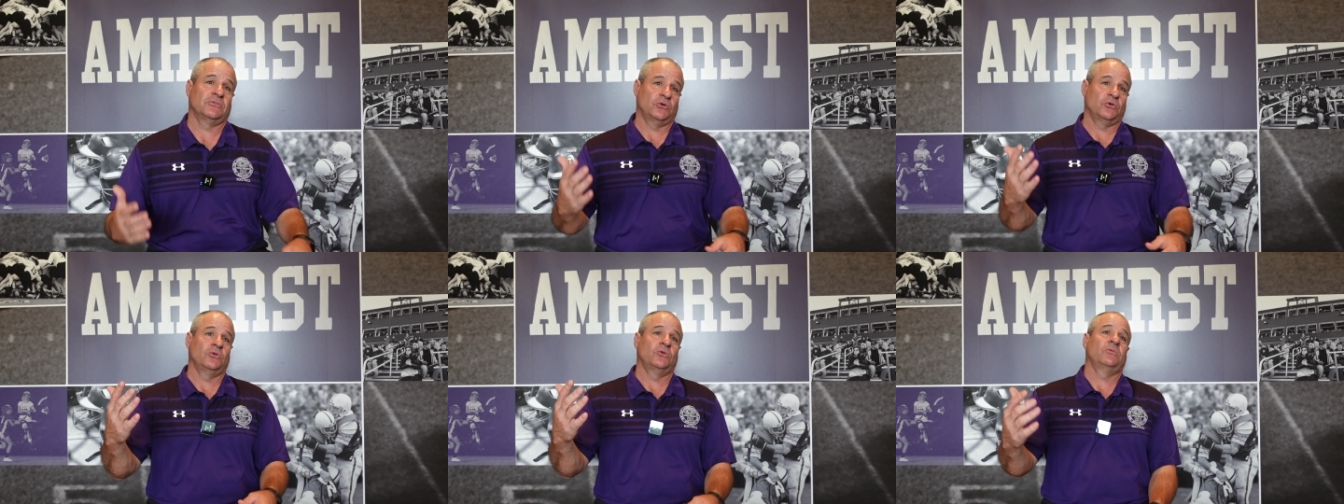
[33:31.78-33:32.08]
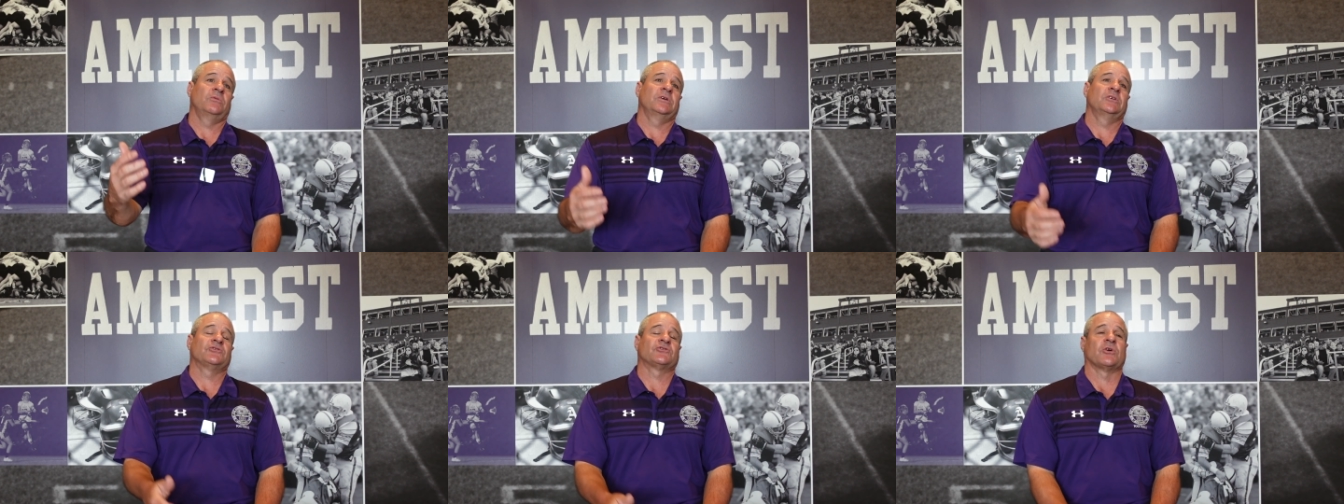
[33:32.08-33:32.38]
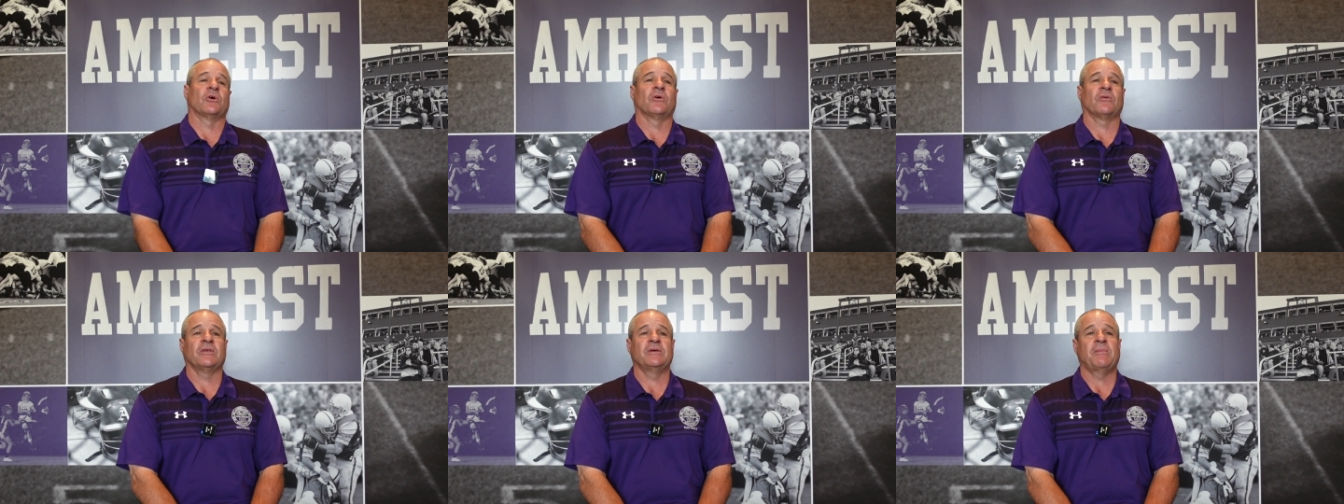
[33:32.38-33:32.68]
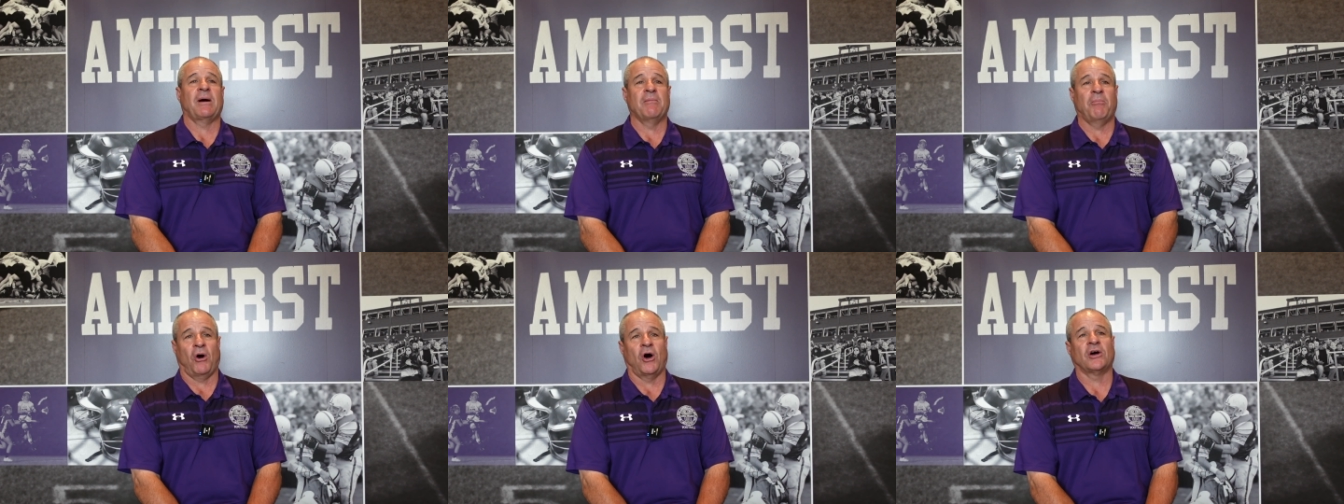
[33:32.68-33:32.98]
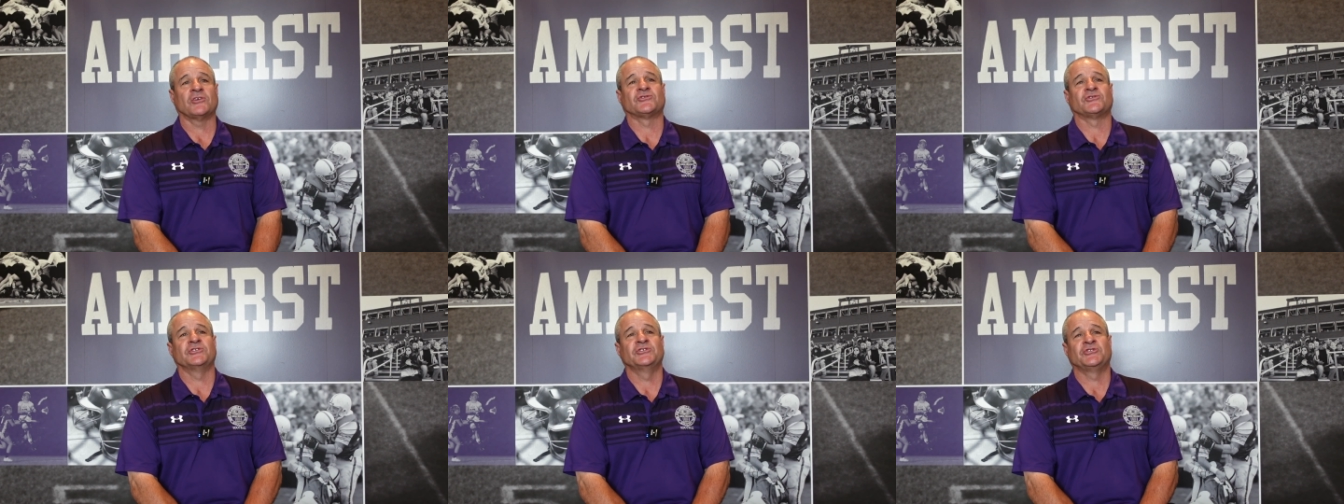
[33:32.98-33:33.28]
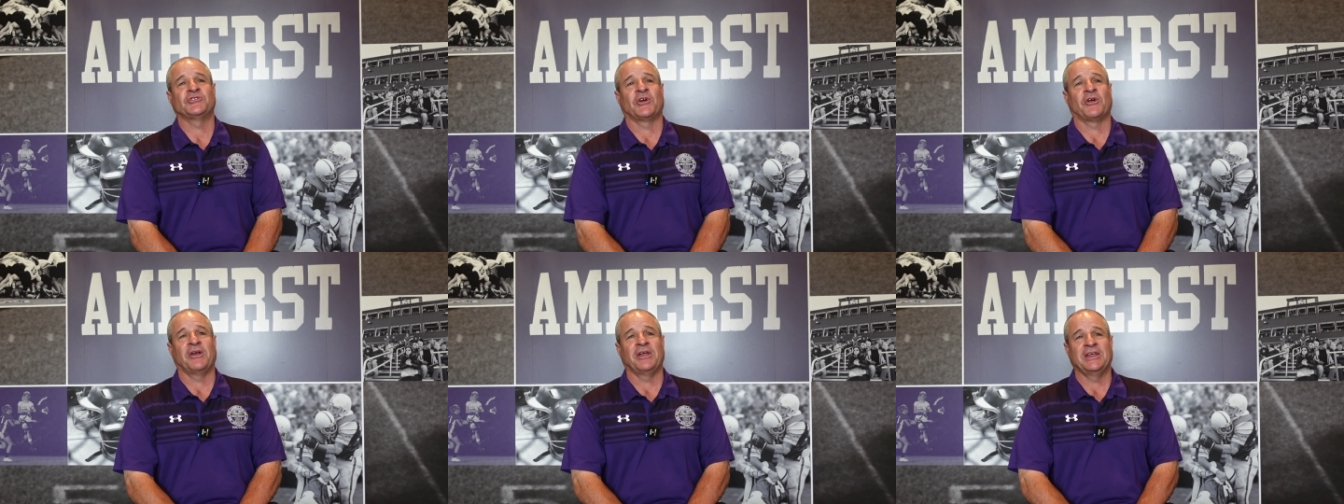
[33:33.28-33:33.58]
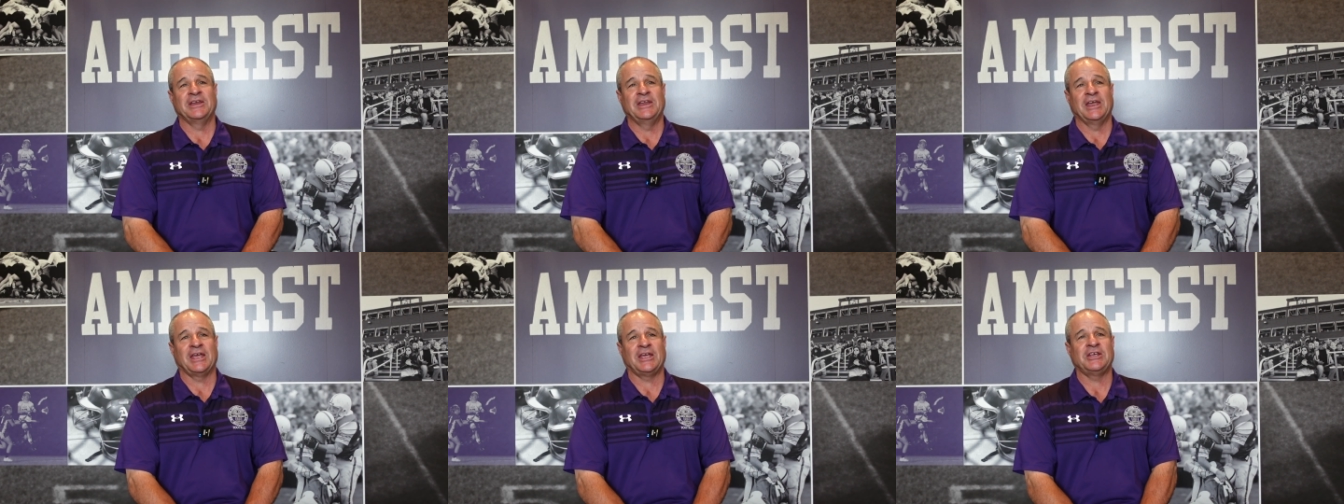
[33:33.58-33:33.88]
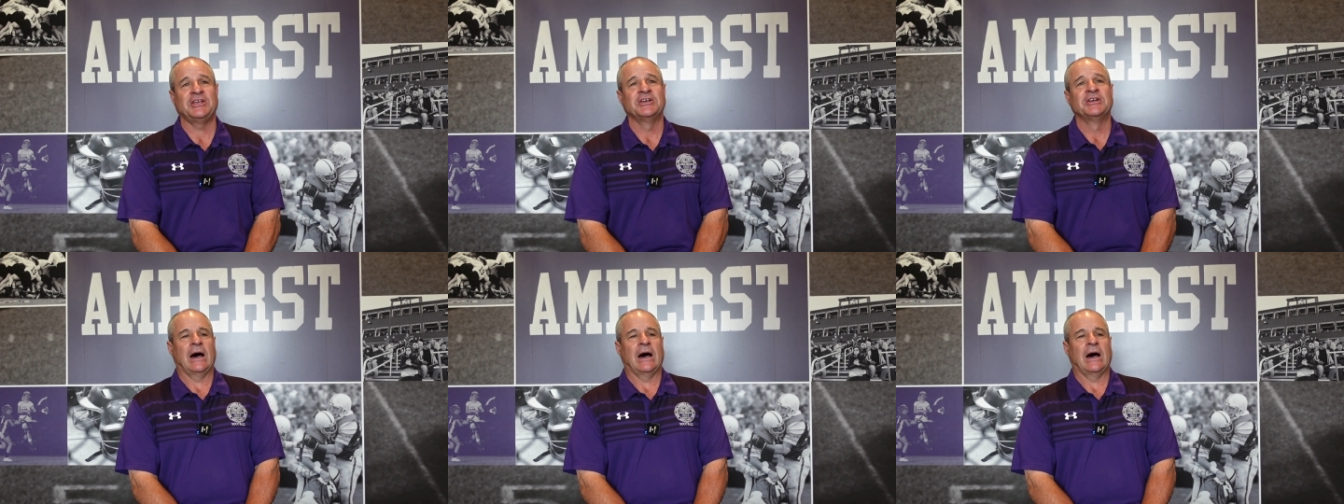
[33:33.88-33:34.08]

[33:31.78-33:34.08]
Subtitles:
who is currently my boss, is our AD.